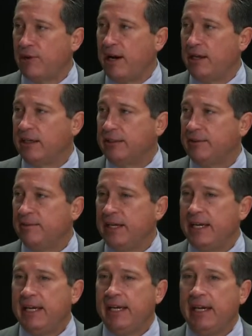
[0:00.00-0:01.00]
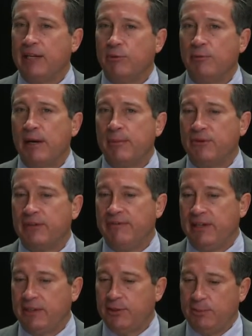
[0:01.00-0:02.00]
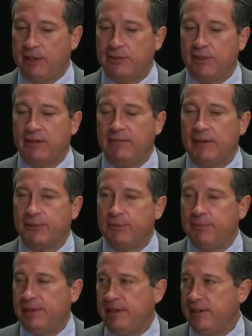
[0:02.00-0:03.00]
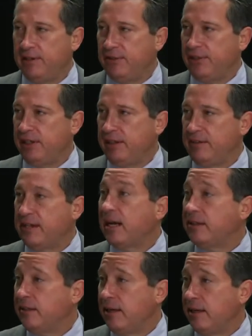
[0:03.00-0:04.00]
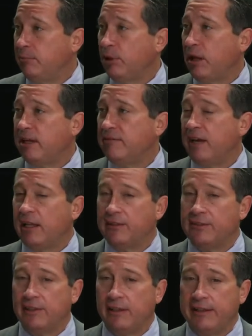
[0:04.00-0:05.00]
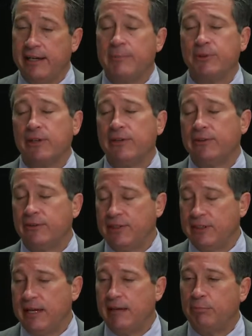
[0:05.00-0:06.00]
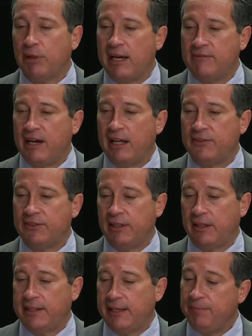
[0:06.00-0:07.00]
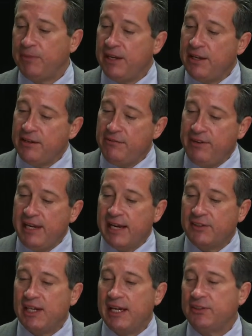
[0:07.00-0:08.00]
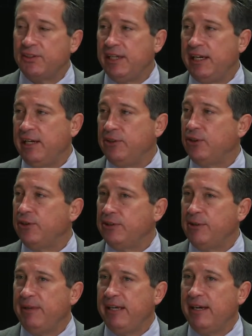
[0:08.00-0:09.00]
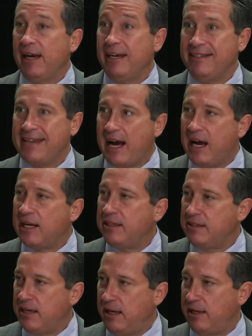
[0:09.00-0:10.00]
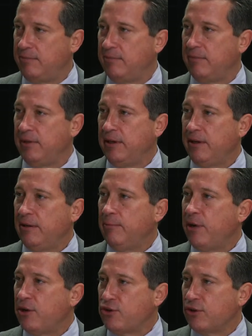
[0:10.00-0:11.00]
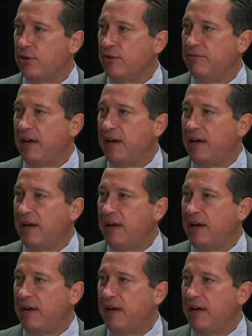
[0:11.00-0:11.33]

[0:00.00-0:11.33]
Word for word: product. And remember, the VIX, based off S&P, is the 90-day implied volatility. I'm sorry, 30-day implied volatility. VXST is going to be a 9-day measure of